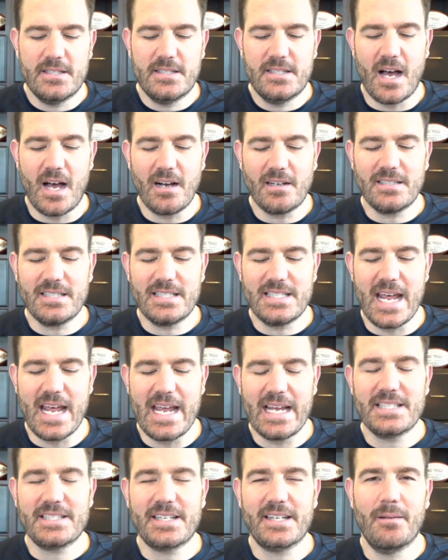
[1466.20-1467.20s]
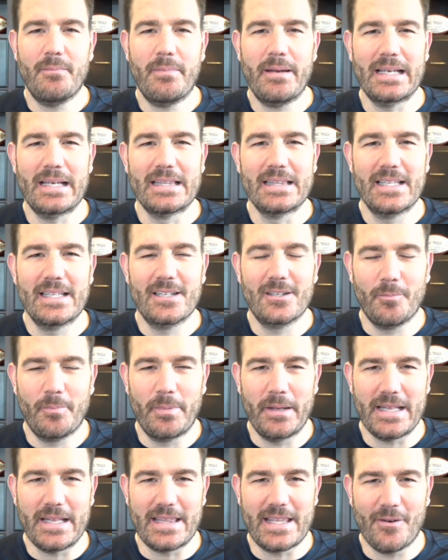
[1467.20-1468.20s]
Tuck's take's going to be a little
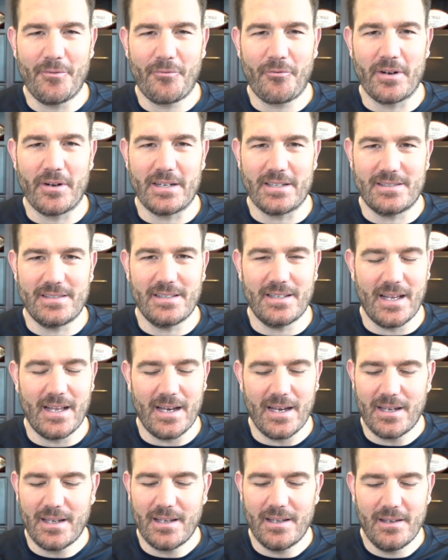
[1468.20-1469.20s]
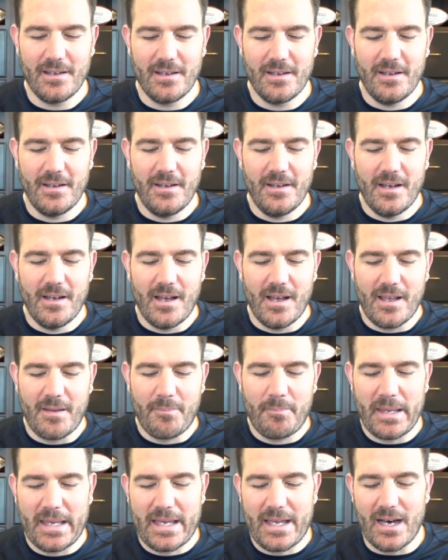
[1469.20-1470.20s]
bit different today
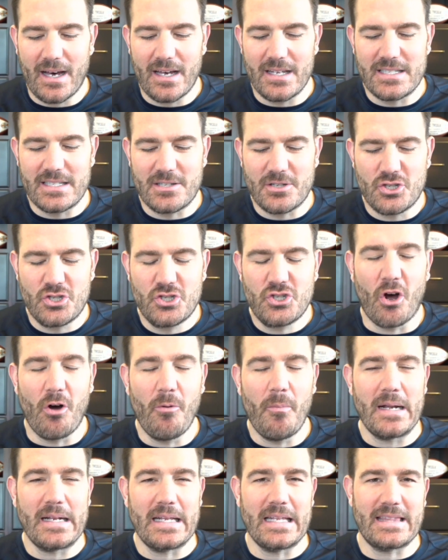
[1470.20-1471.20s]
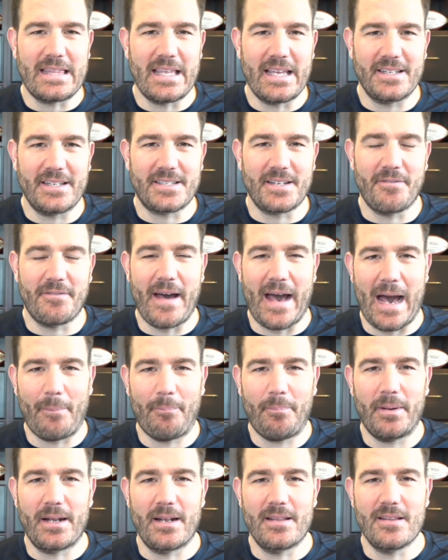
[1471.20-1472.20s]
because so many things have
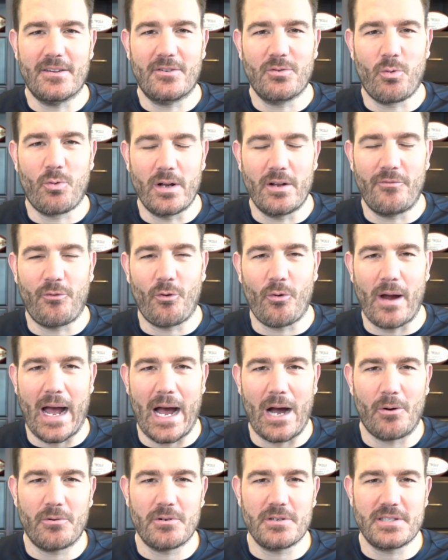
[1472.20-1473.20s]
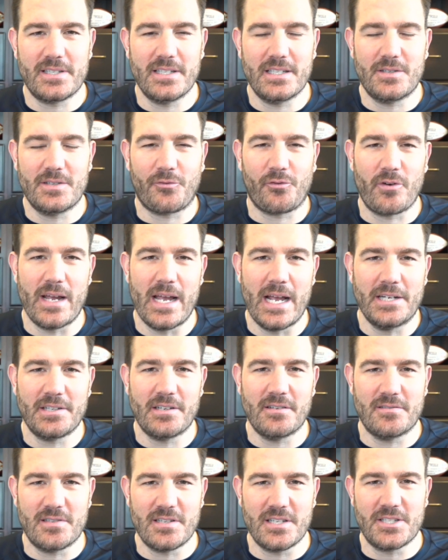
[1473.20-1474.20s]
happened in the 24 hours since free
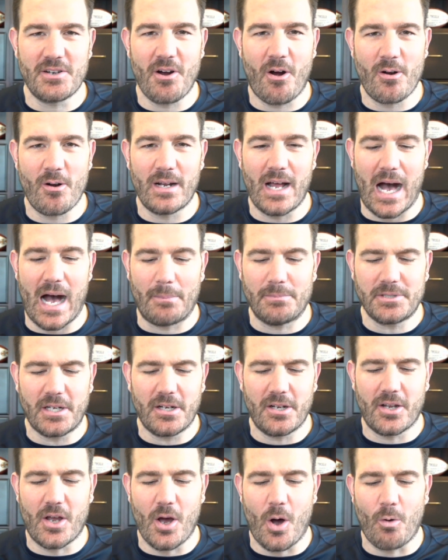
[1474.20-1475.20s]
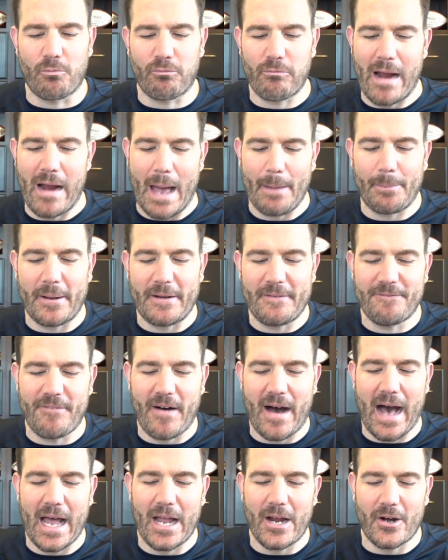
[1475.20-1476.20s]
agency started. I'm just going to go rapid
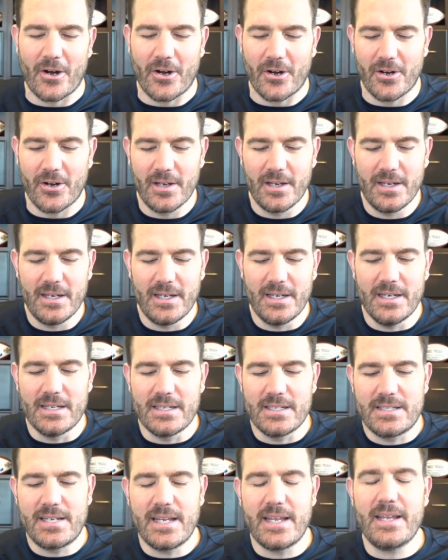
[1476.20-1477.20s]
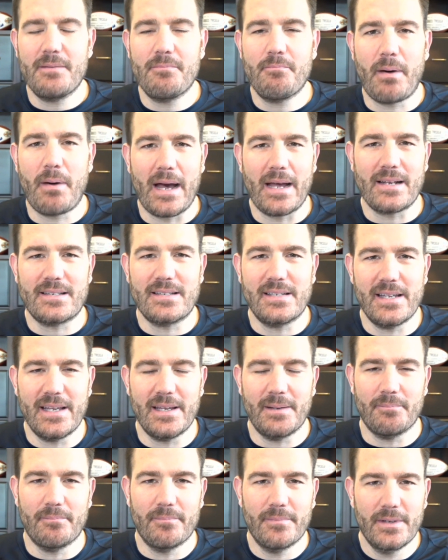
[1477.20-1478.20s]
fire team by
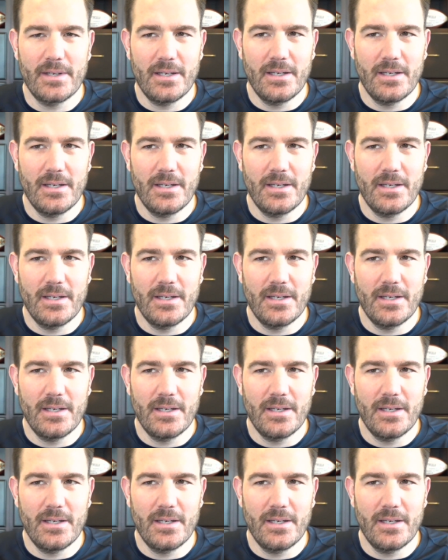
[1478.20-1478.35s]
team.